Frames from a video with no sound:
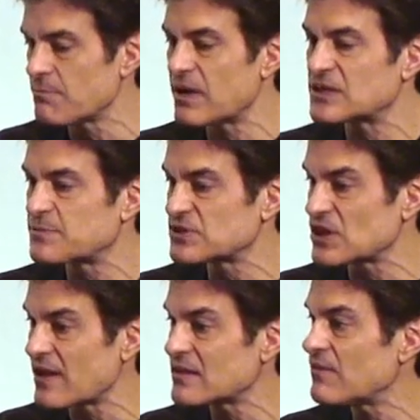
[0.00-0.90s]
but it
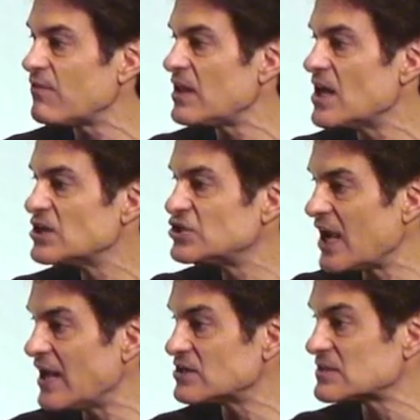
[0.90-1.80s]
selectively
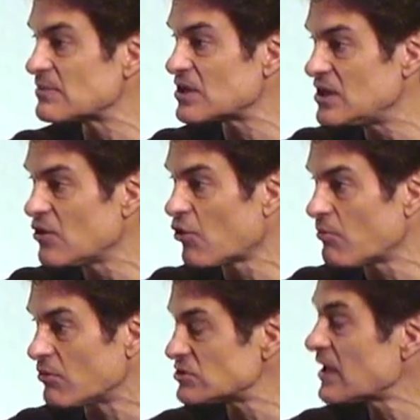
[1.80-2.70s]
changes some of the key
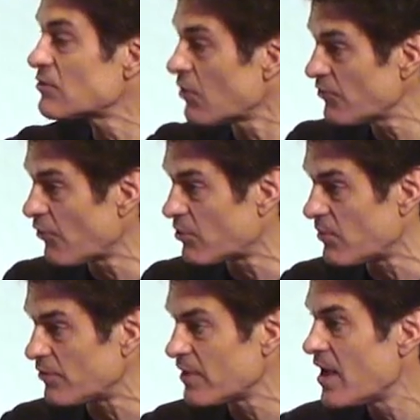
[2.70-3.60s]
hormones, like growth
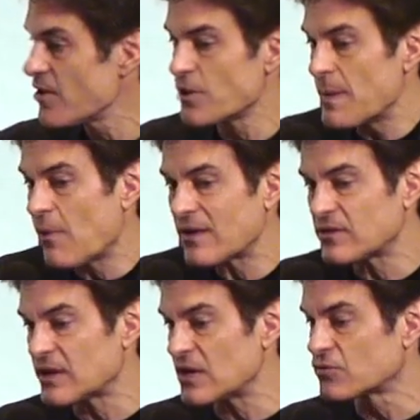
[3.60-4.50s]
hormone. People out there
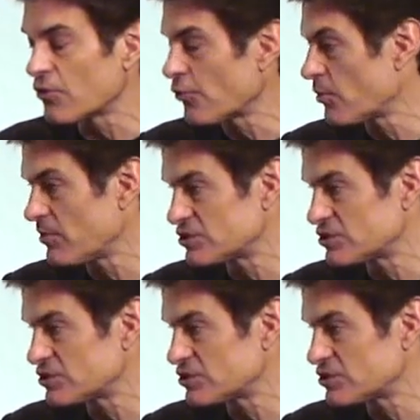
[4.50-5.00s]
getting growth hormone